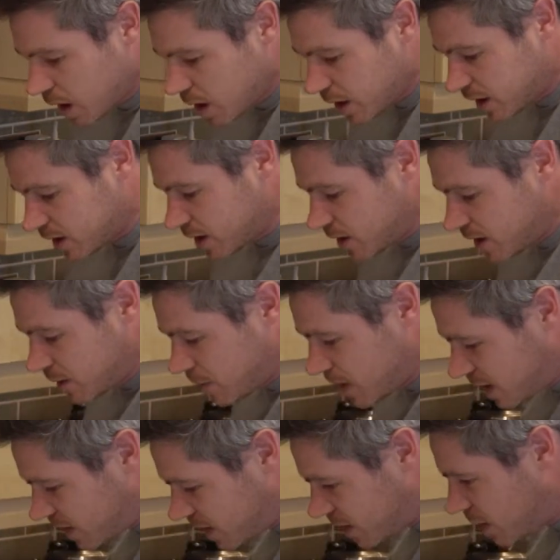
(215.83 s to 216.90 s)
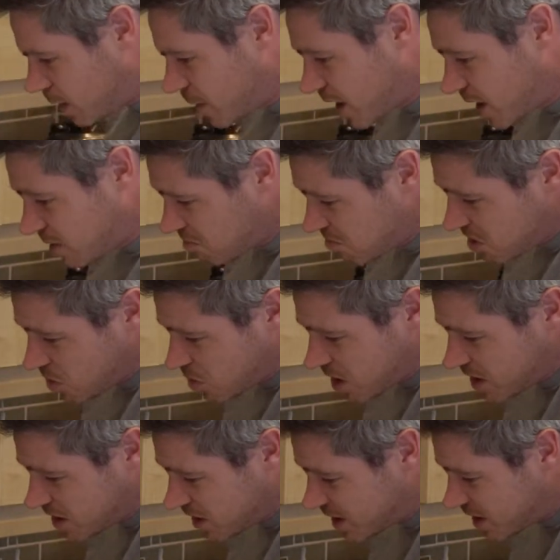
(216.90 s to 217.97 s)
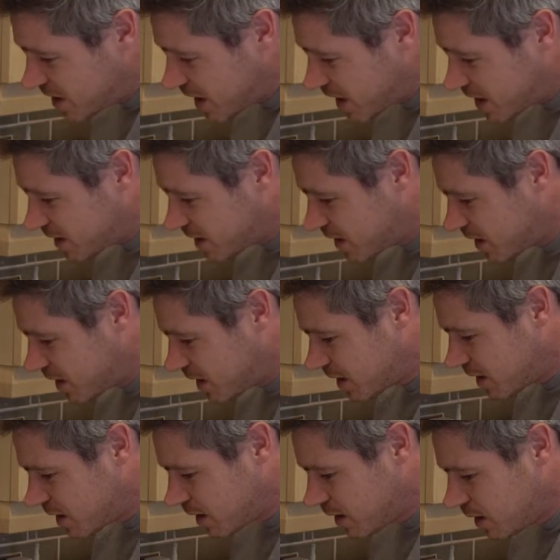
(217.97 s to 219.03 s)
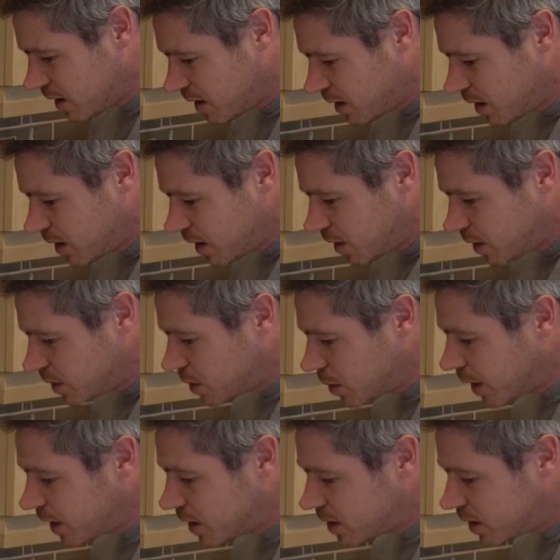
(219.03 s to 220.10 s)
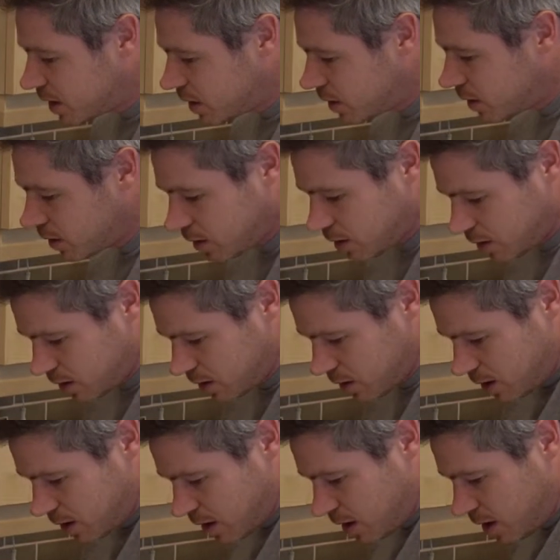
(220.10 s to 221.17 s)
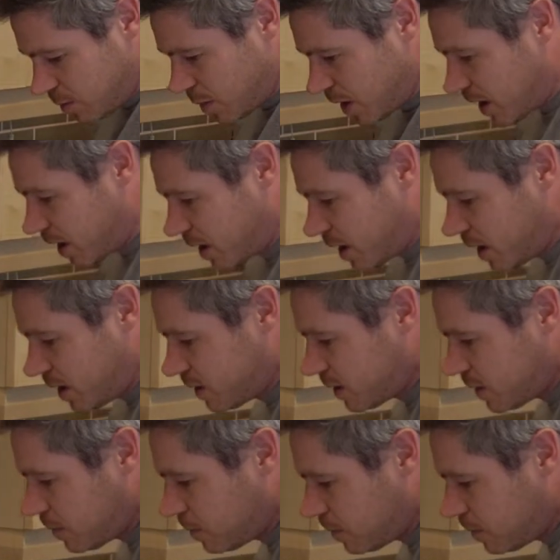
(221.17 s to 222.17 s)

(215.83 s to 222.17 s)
Like I said, this mix is going to make between 6 to 8 pancakes.